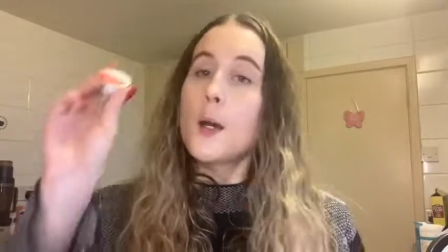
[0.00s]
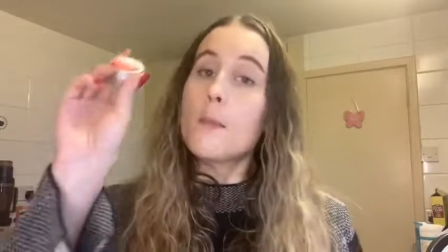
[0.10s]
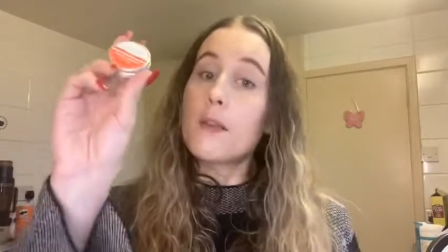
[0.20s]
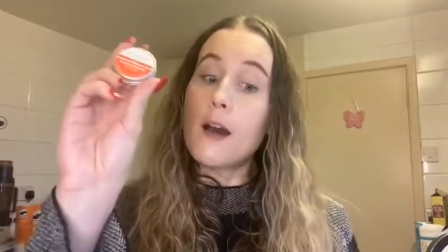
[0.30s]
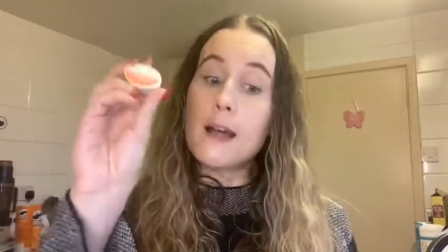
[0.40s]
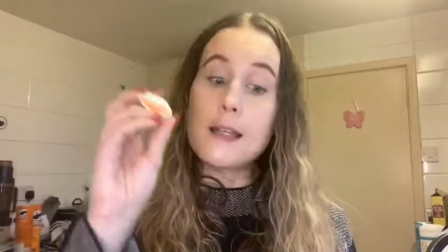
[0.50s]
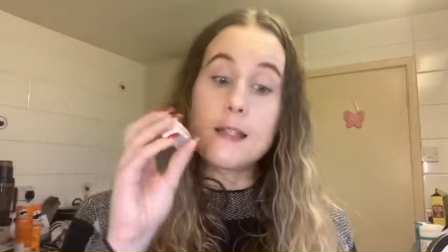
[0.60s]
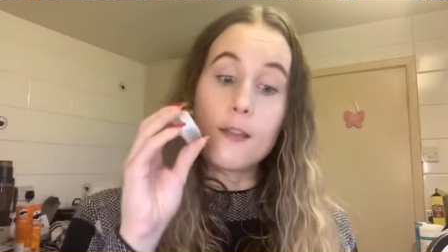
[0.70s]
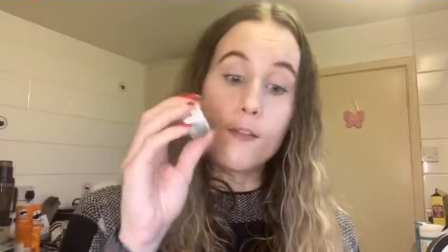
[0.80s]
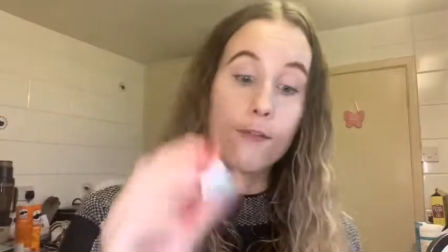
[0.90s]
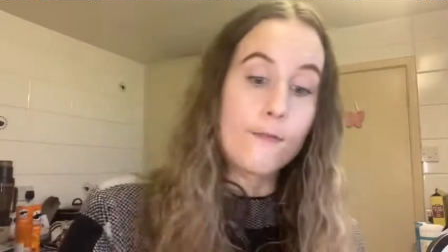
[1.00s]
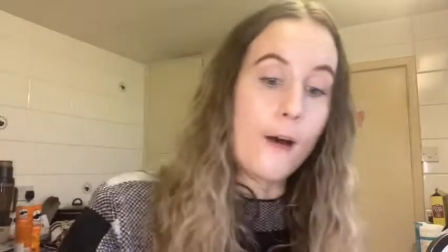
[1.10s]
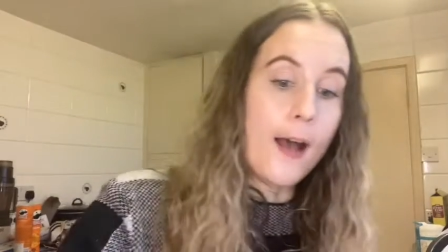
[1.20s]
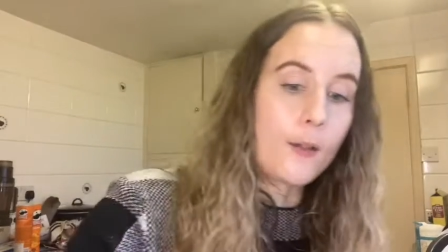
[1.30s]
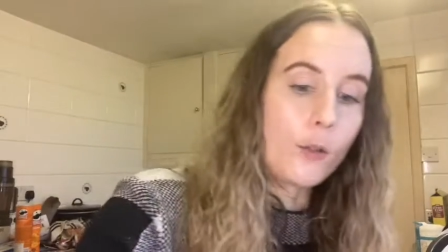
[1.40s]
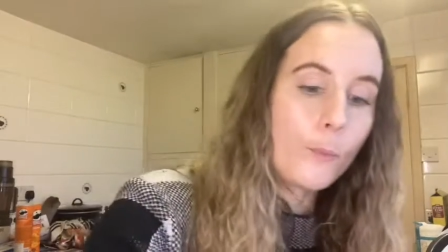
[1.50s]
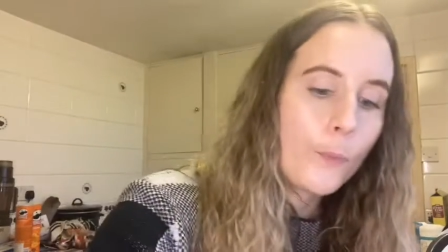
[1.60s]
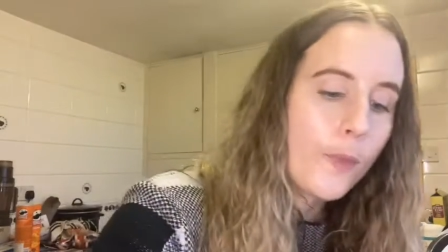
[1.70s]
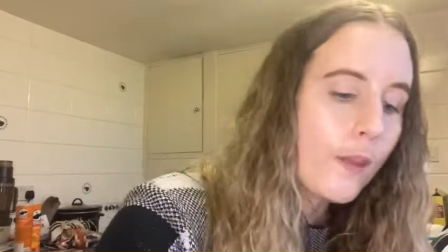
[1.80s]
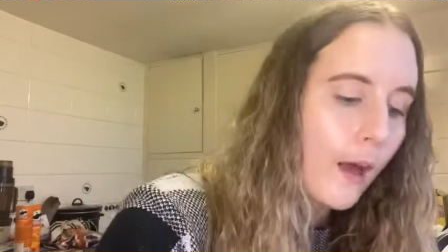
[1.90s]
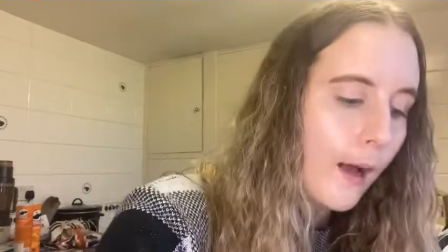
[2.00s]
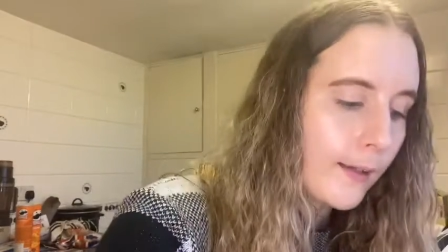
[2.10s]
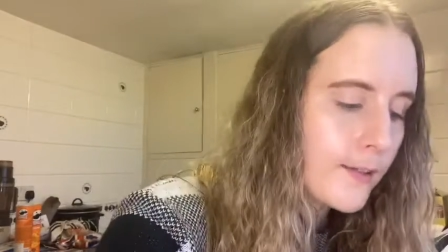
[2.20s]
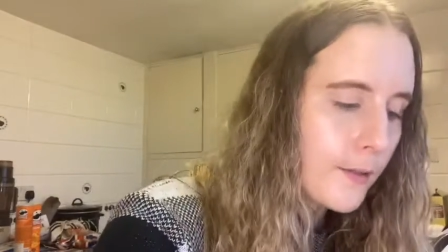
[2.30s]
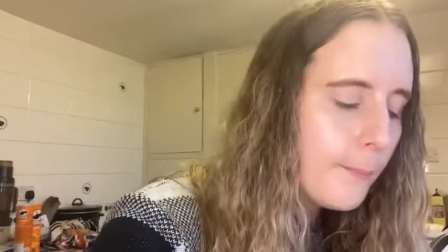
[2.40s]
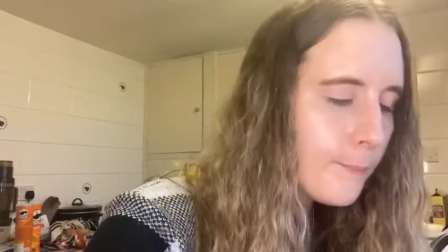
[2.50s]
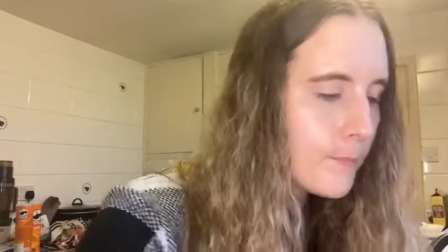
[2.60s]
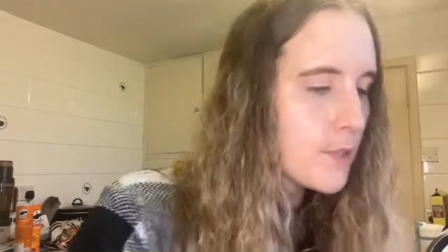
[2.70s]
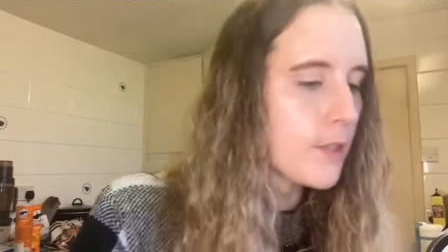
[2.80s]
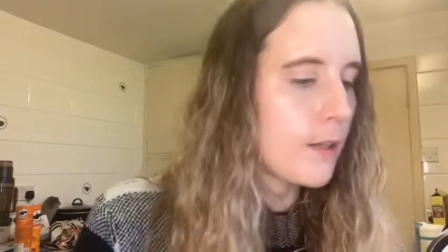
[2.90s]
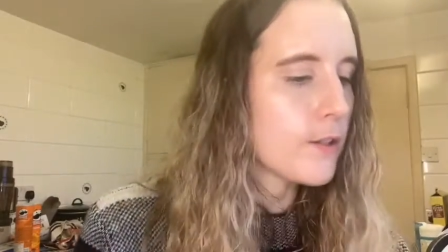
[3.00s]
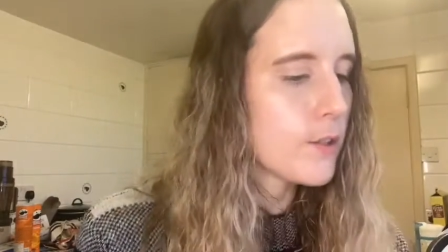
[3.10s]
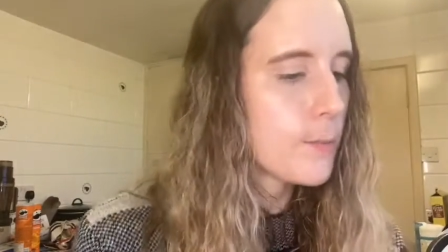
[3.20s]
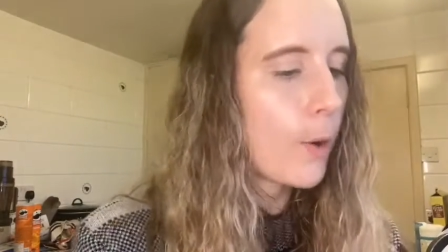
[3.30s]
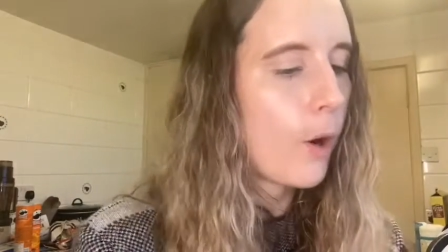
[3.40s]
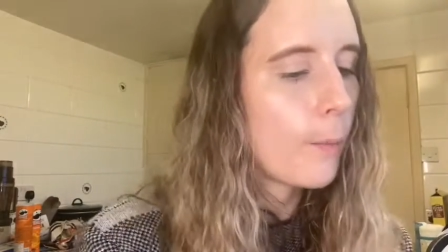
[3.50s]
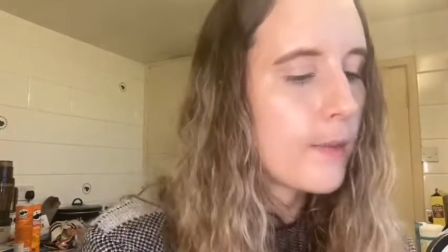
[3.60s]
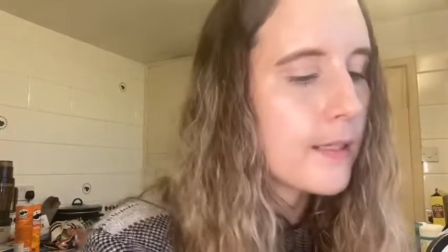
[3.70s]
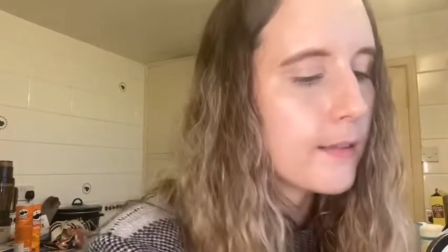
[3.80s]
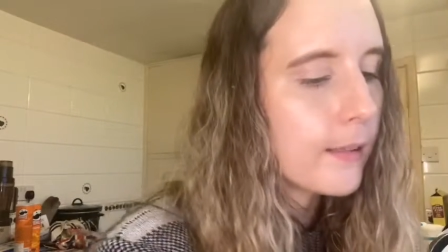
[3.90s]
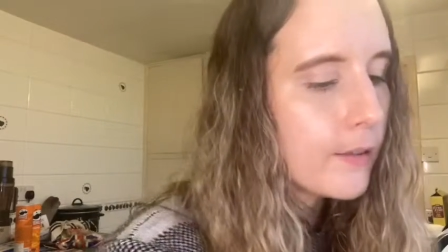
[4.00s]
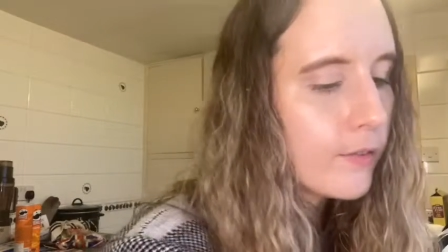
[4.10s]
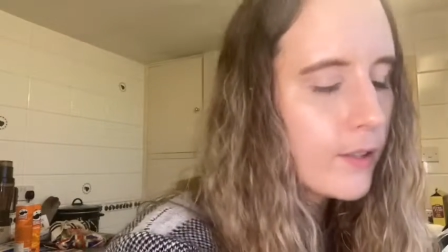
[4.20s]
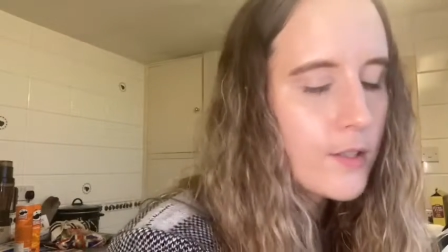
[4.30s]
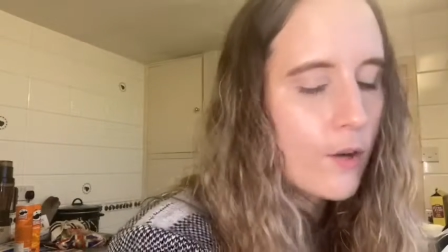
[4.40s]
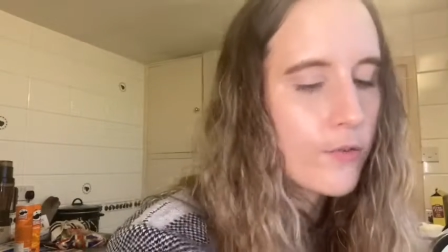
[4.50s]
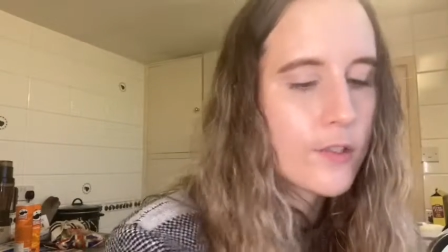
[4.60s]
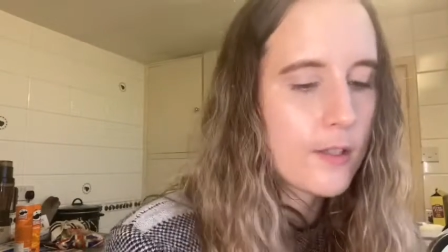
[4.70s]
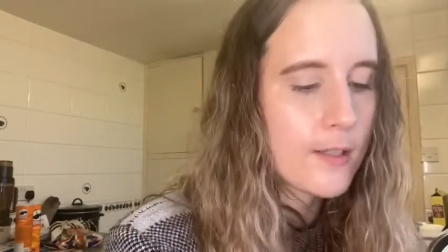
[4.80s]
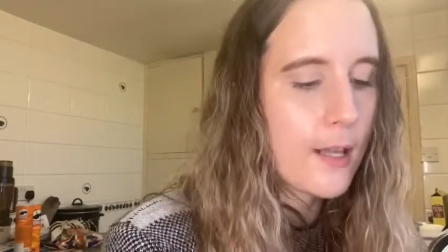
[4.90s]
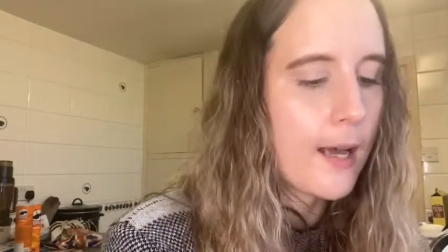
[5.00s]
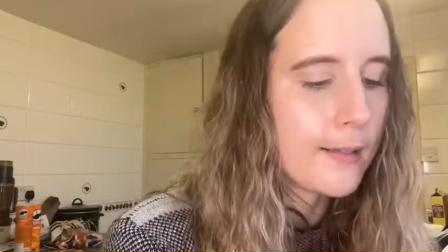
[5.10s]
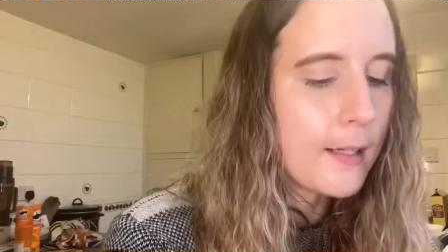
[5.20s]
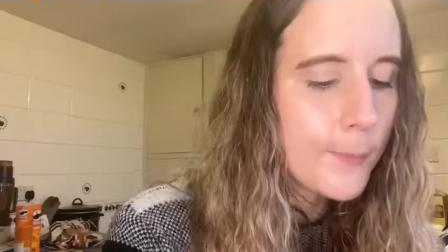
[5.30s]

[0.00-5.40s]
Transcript: that is the final item. So let's just pop these leaflets off to the side now.